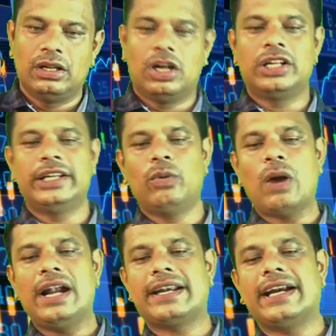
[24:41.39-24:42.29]
On the
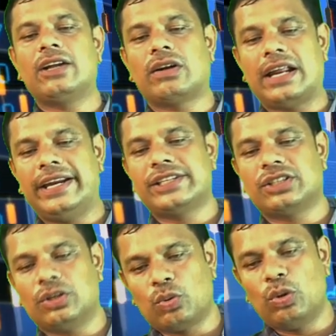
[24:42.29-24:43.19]
World Trade
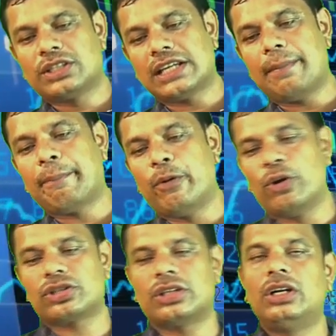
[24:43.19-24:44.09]
Organization, rules have
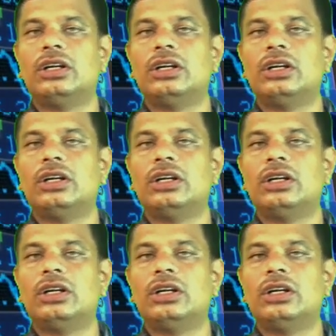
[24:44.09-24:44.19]
forced